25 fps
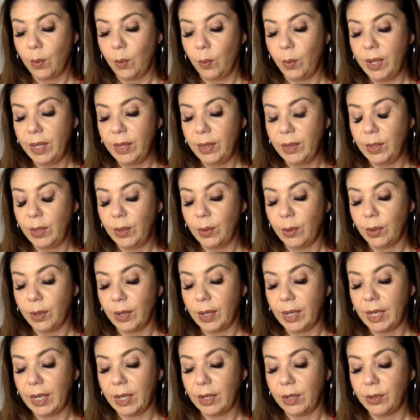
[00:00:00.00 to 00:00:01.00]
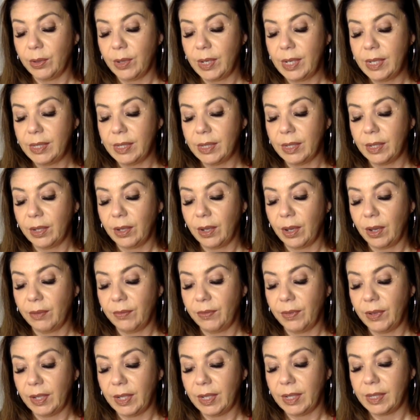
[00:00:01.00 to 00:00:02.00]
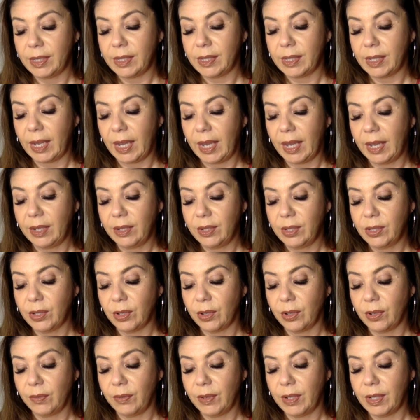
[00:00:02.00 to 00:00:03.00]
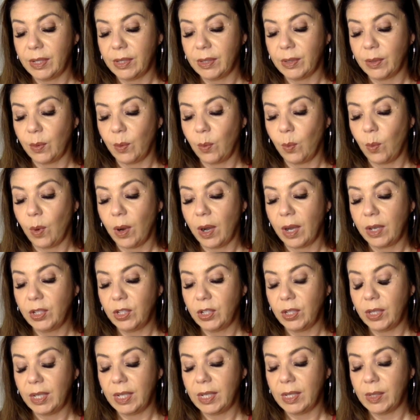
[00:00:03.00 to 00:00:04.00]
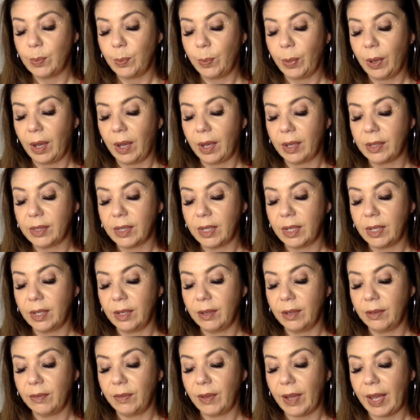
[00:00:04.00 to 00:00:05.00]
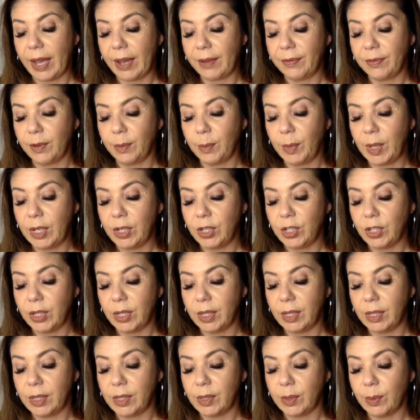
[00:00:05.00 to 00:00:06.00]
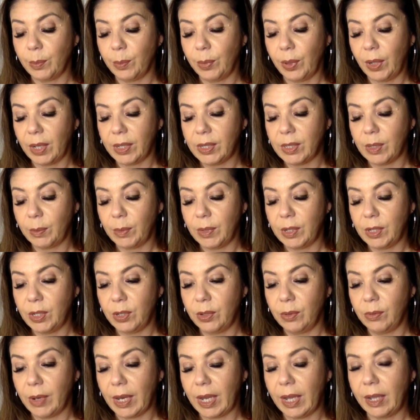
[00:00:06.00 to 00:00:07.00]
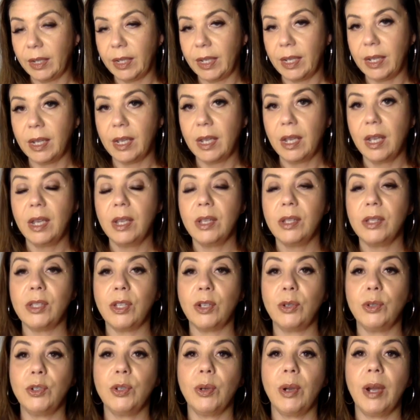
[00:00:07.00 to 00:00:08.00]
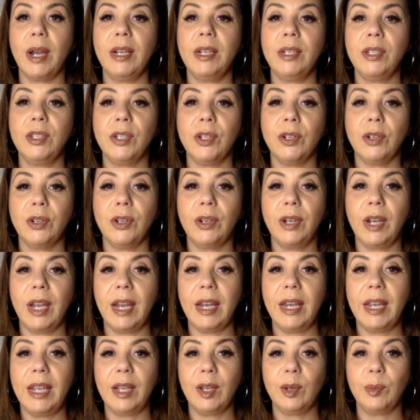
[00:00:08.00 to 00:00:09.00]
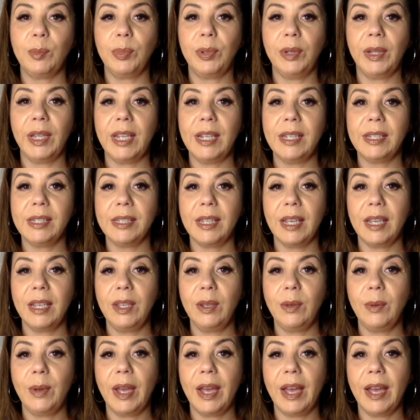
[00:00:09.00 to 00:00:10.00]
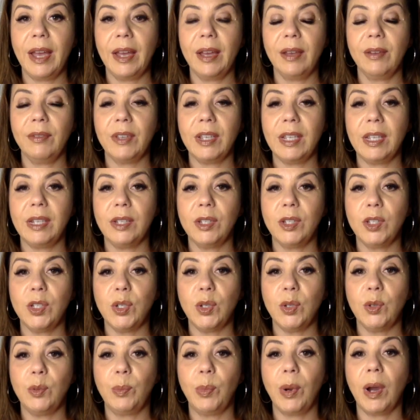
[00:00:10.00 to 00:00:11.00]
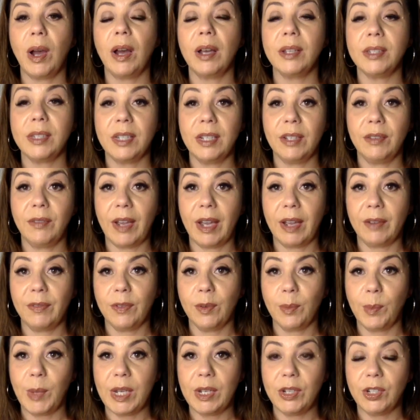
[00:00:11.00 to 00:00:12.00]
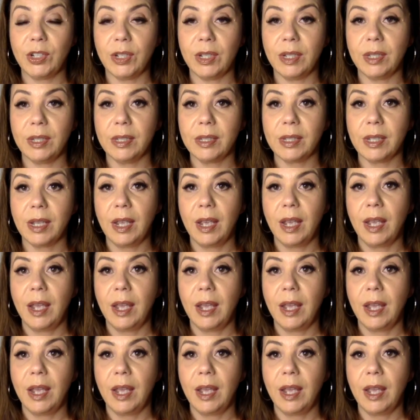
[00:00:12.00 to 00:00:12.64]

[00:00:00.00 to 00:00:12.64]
With your increased confidence and assertiveness, watch these positive affirmations blossom into reality. So try to turn any complaints that you have into positive affirmations